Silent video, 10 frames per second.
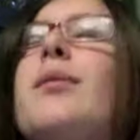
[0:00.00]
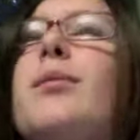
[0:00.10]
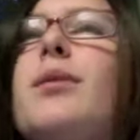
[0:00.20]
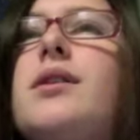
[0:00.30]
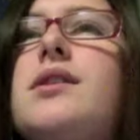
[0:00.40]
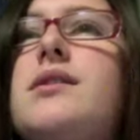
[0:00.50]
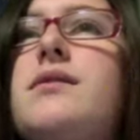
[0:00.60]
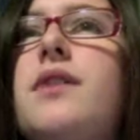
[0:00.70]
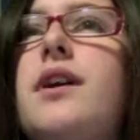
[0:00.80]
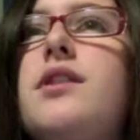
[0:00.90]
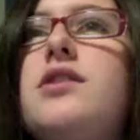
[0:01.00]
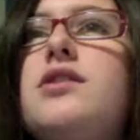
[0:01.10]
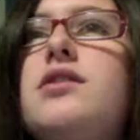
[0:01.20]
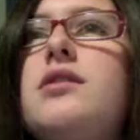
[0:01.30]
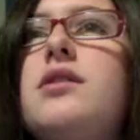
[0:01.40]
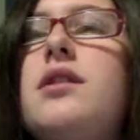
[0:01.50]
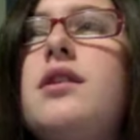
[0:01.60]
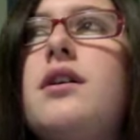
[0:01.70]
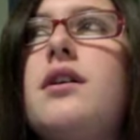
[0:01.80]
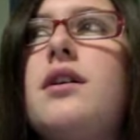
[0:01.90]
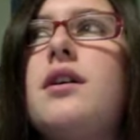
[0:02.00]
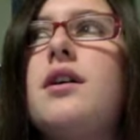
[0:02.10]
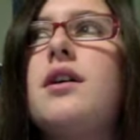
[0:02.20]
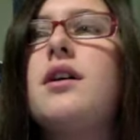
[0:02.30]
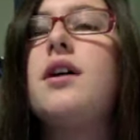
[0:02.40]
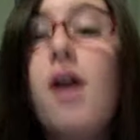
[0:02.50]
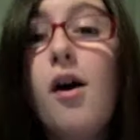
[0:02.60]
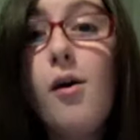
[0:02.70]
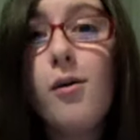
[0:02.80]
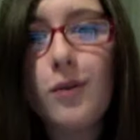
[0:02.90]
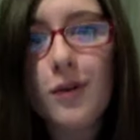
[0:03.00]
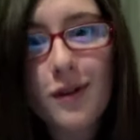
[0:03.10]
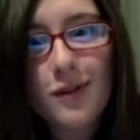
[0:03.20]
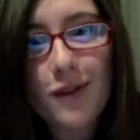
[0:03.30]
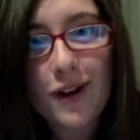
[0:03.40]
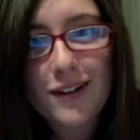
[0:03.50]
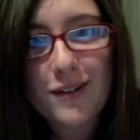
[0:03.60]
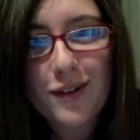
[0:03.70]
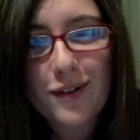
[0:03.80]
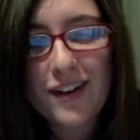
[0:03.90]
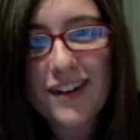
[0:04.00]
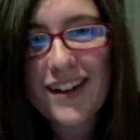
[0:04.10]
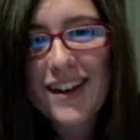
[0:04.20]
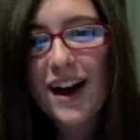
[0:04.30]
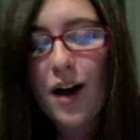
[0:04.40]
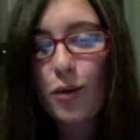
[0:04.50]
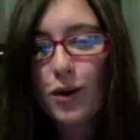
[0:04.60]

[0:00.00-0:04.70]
Books, French. Oh, right, right, right. I want to